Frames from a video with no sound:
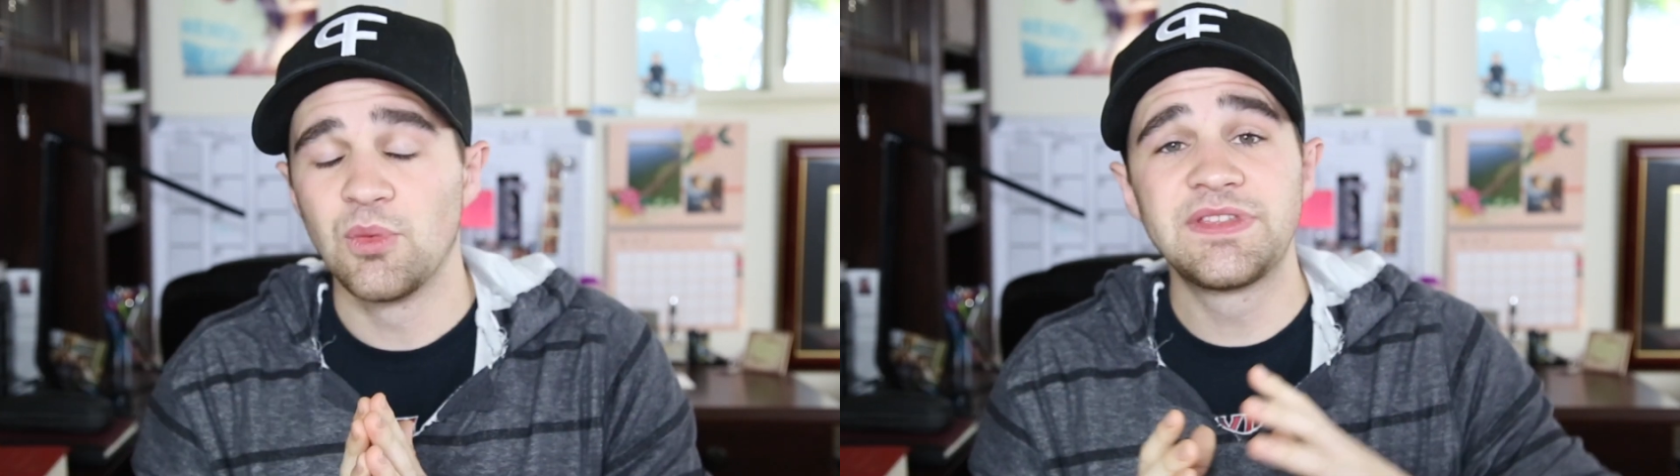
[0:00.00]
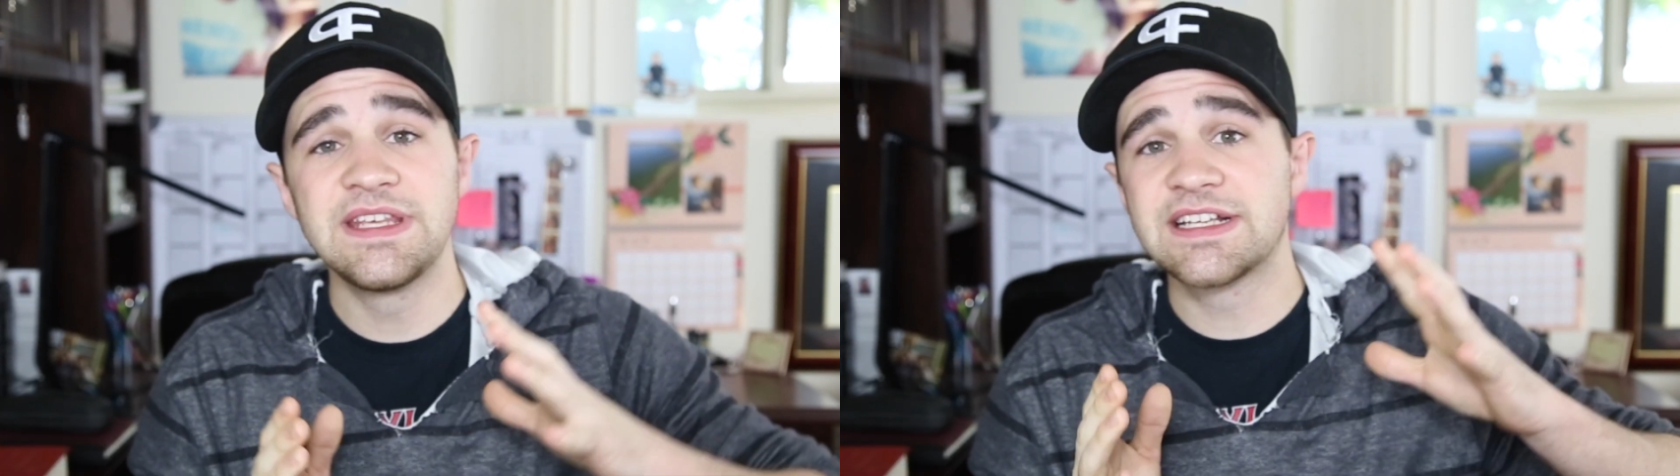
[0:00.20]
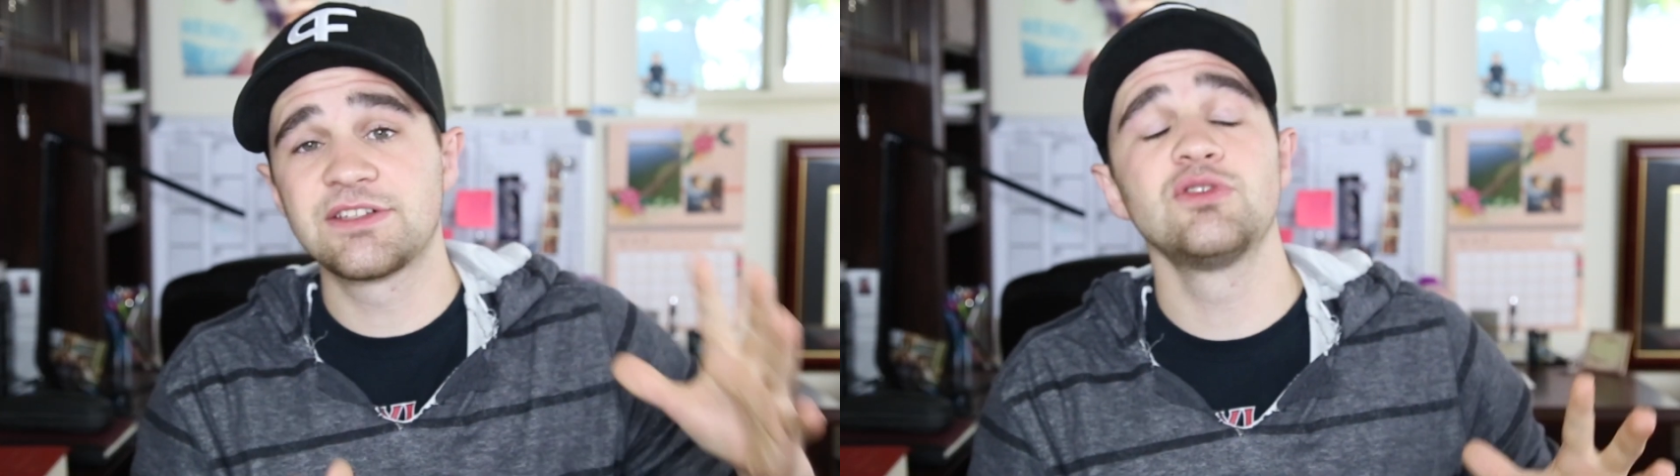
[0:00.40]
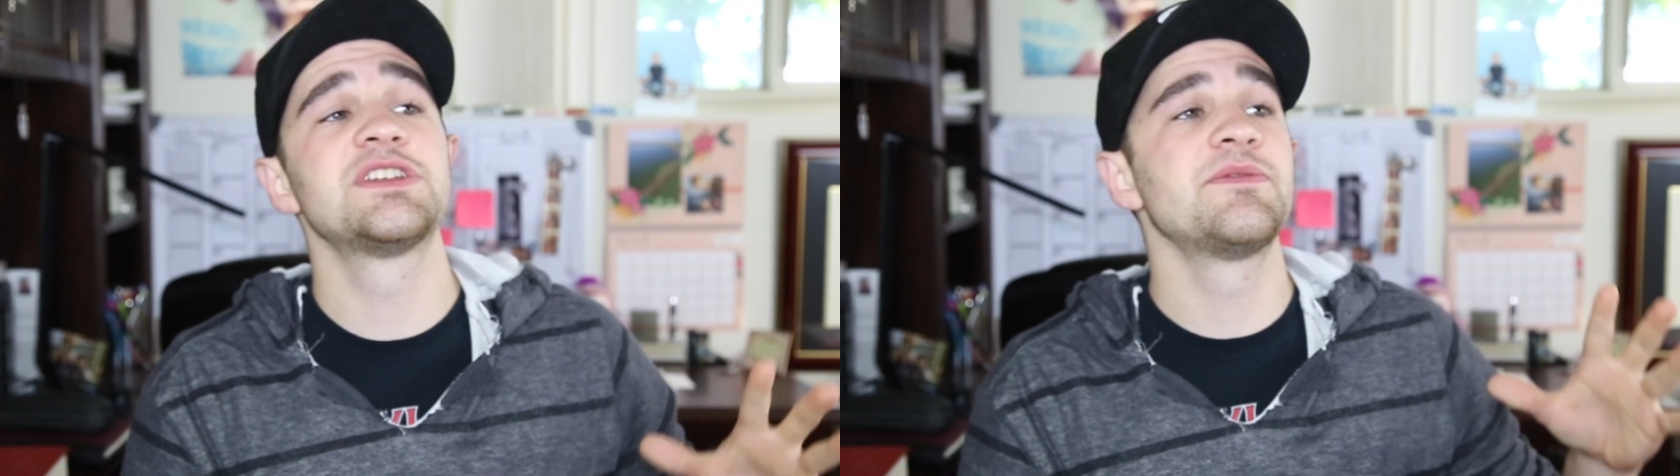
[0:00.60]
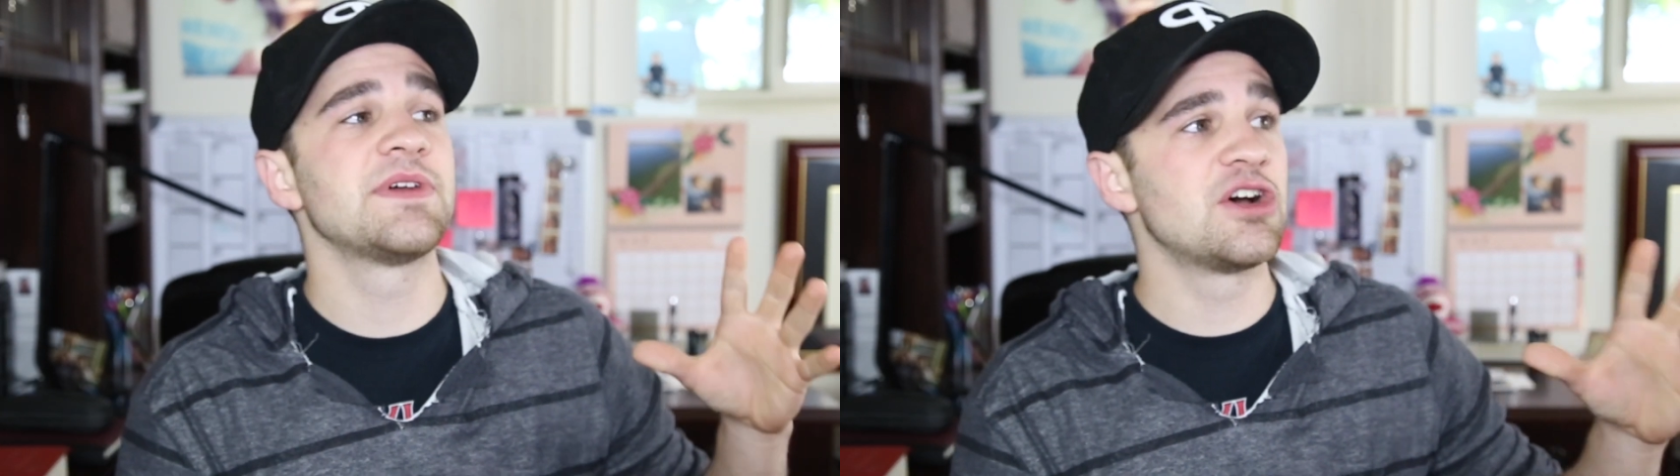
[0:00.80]
With the
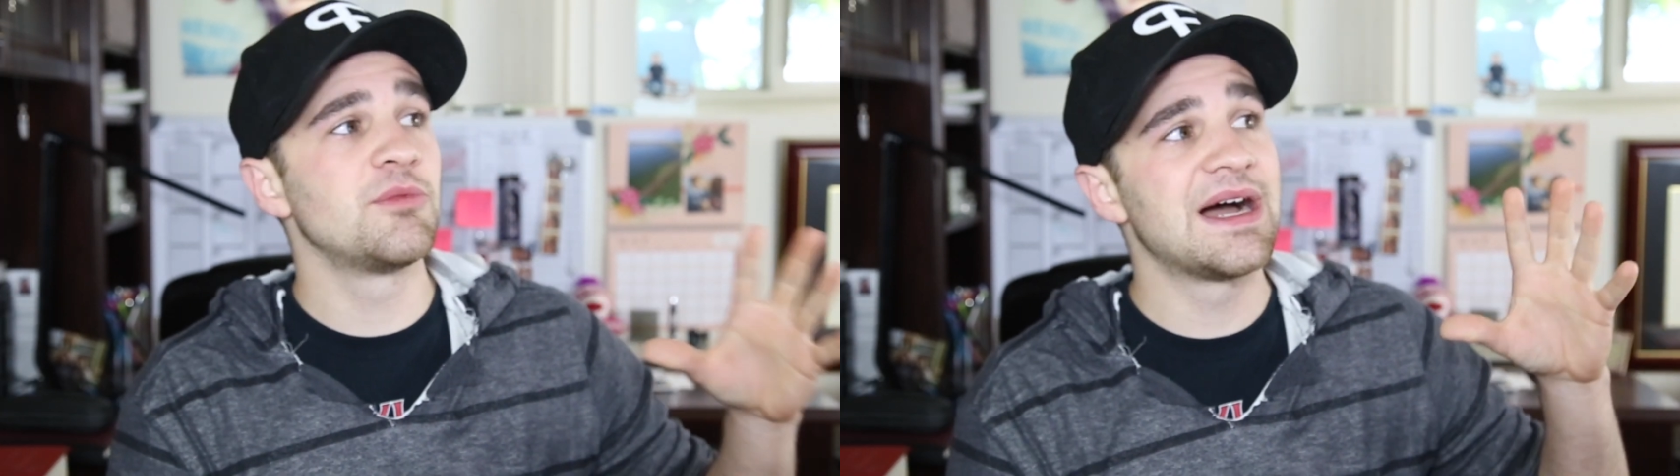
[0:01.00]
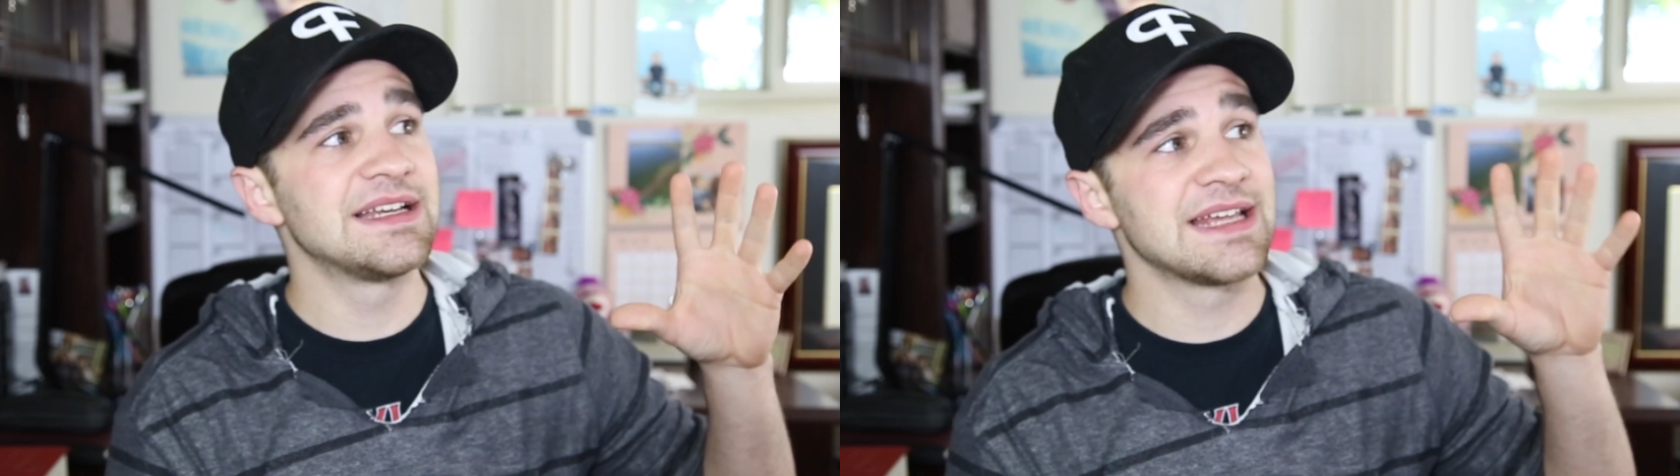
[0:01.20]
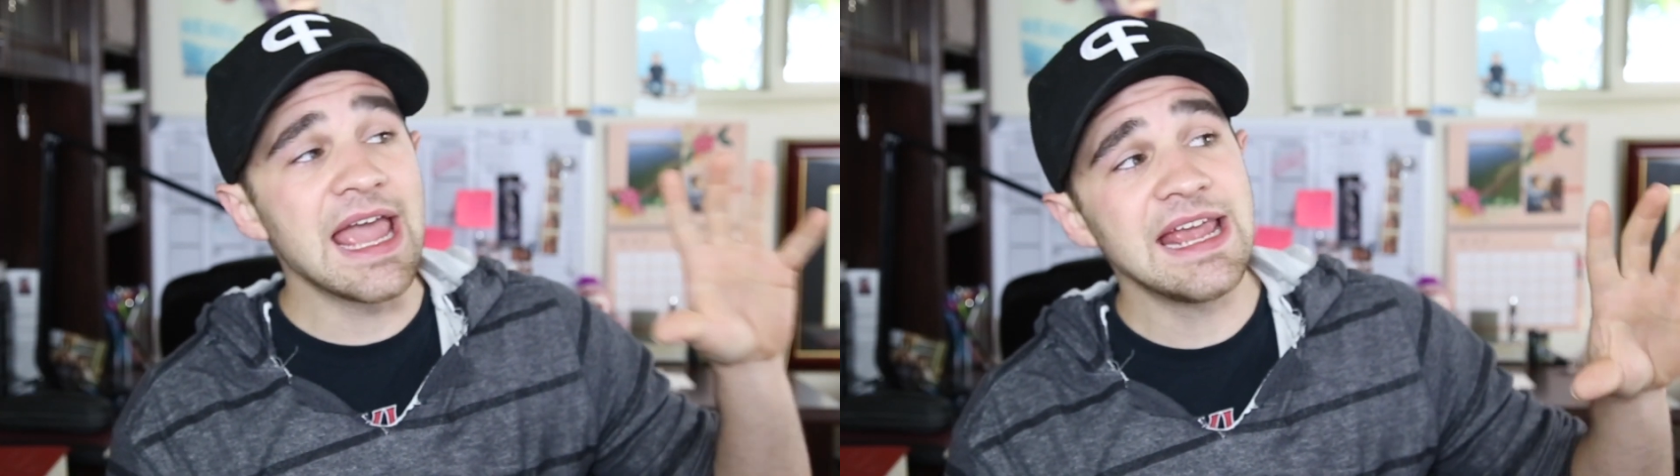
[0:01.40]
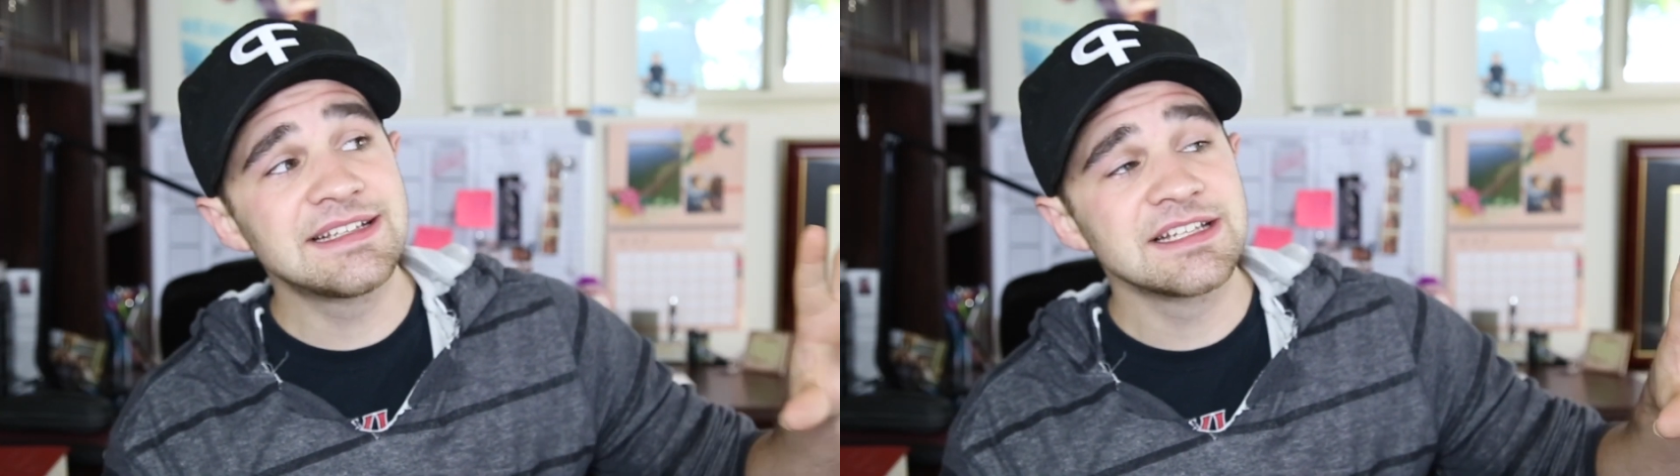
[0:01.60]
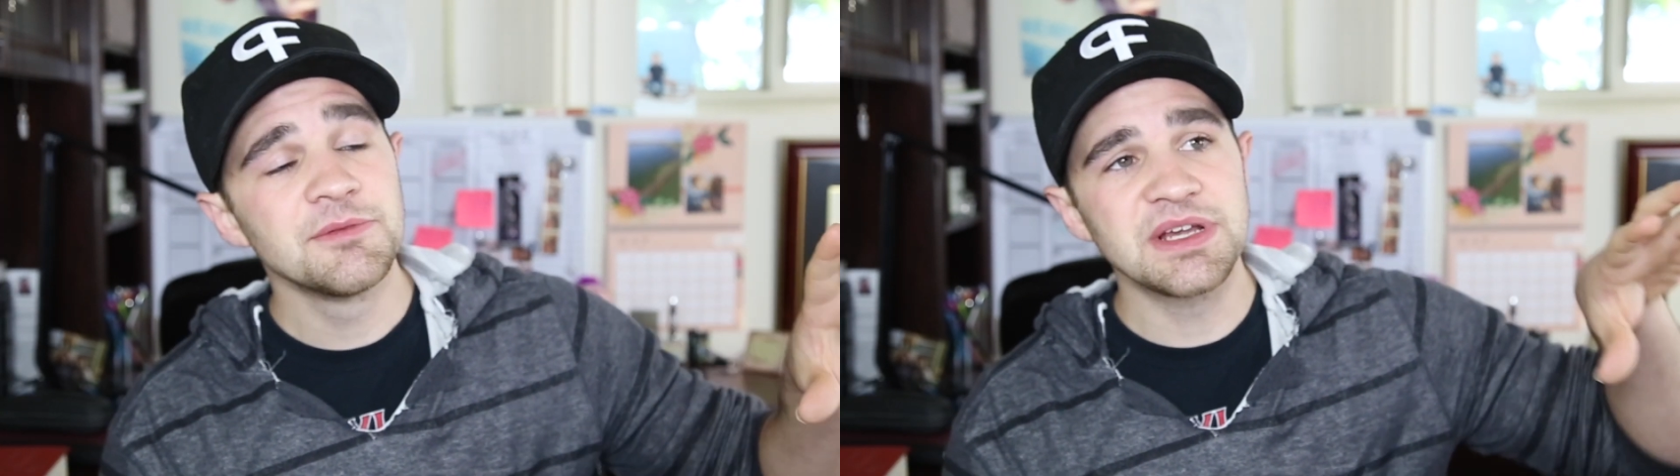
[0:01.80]
exclusion of Illmind 8,